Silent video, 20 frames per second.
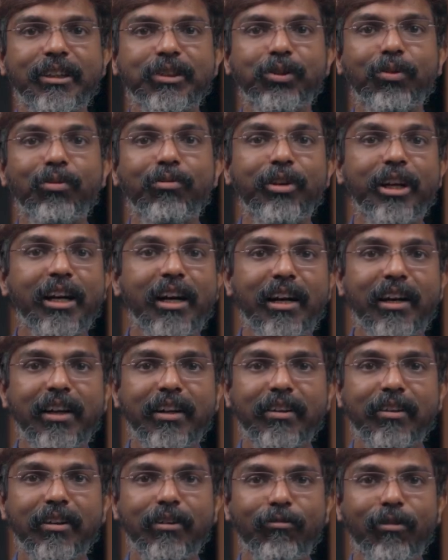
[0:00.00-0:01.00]
So we
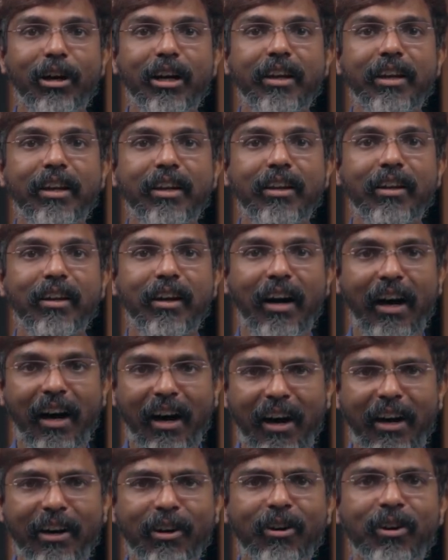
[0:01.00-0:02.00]
are working
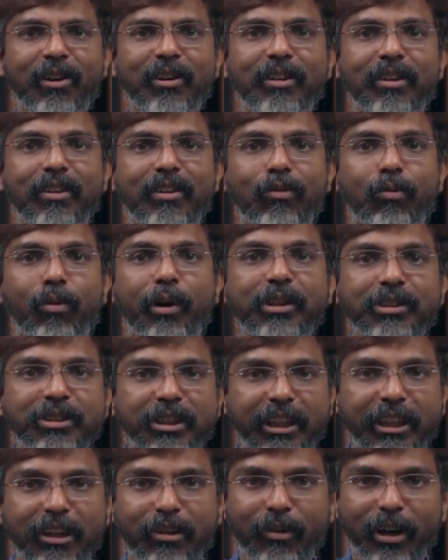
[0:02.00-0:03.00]
hard on what is
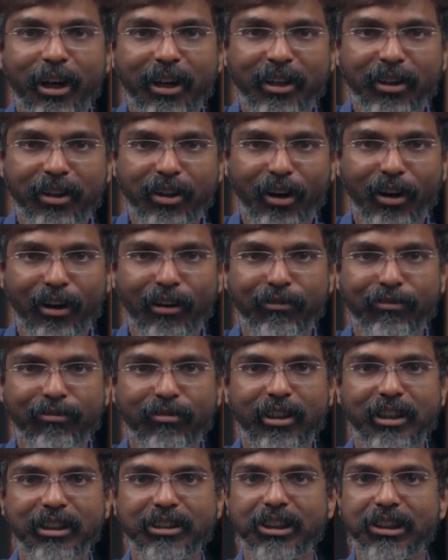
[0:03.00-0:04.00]
the equivalent of
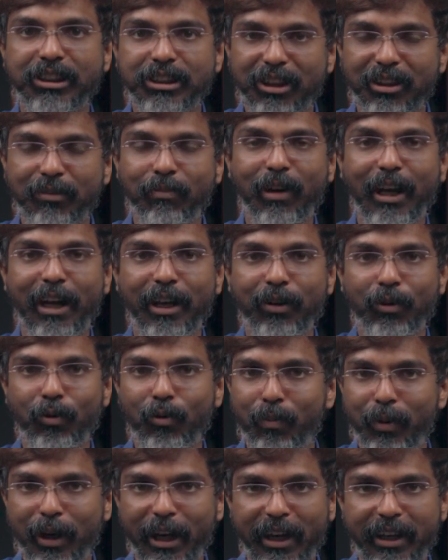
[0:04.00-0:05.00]
a system like
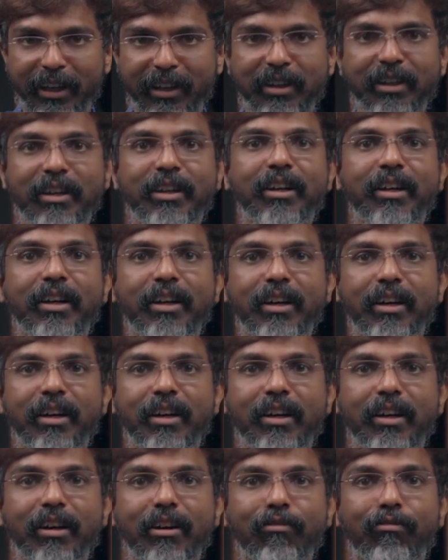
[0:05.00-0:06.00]
UPI
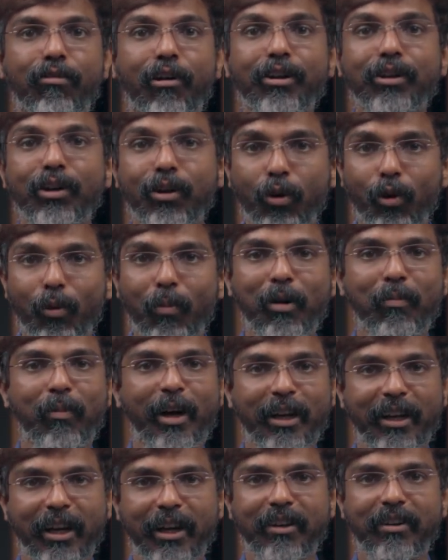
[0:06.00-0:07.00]
for the global
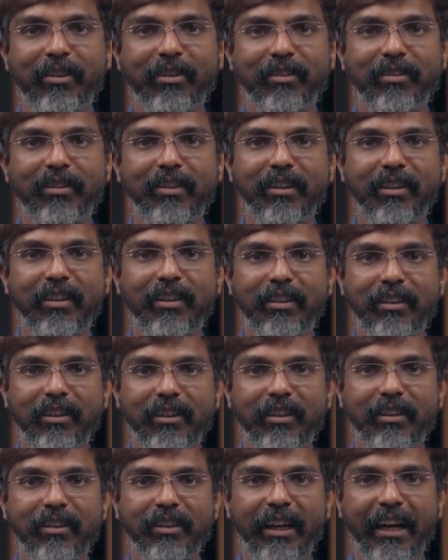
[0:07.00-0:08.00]
market.
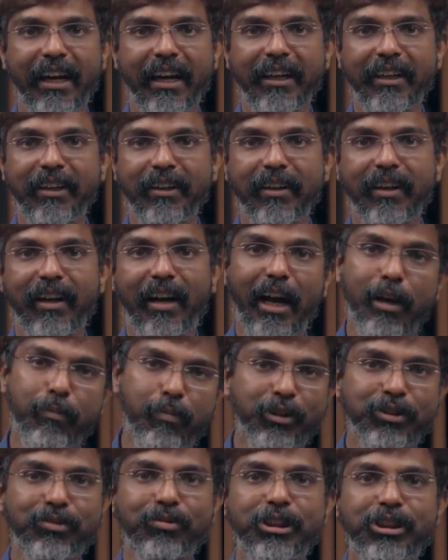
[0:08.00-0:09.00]
And
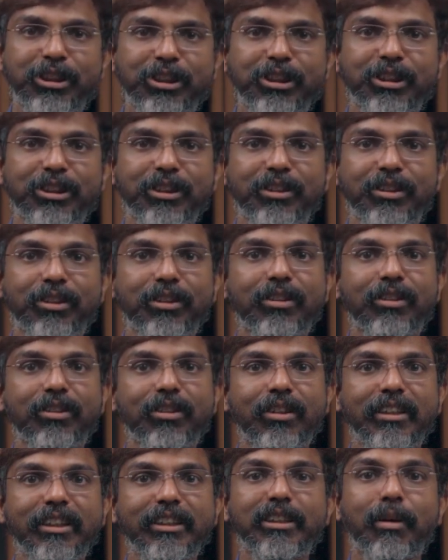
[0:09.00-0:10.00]
Hyperswitch
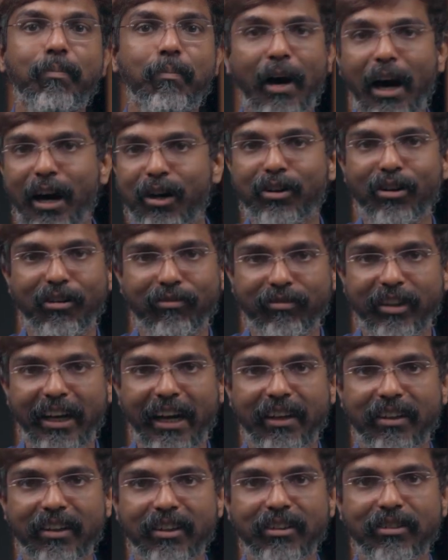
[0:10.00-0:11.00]
is a part of
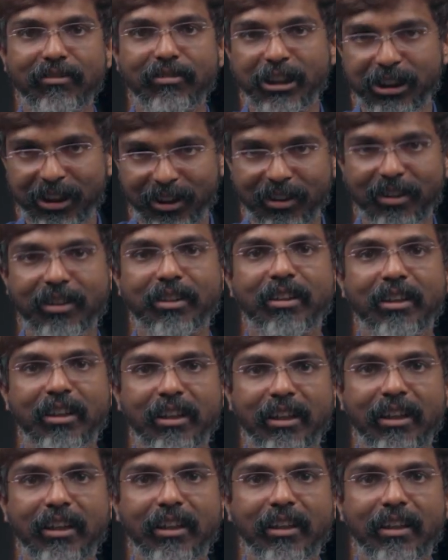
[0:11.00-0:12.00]
that vision.
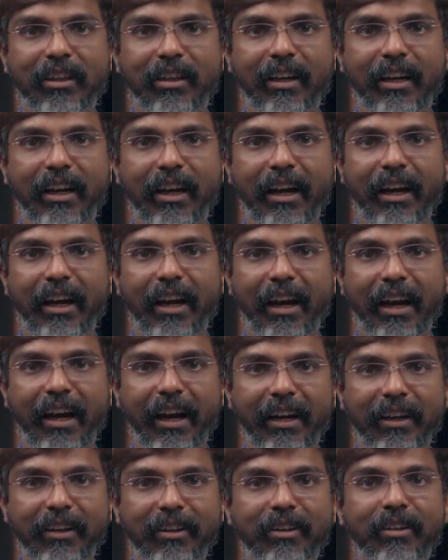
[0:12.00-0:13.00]

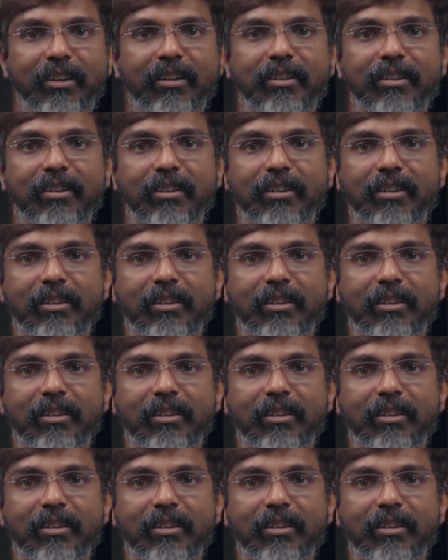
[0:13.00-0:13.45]
And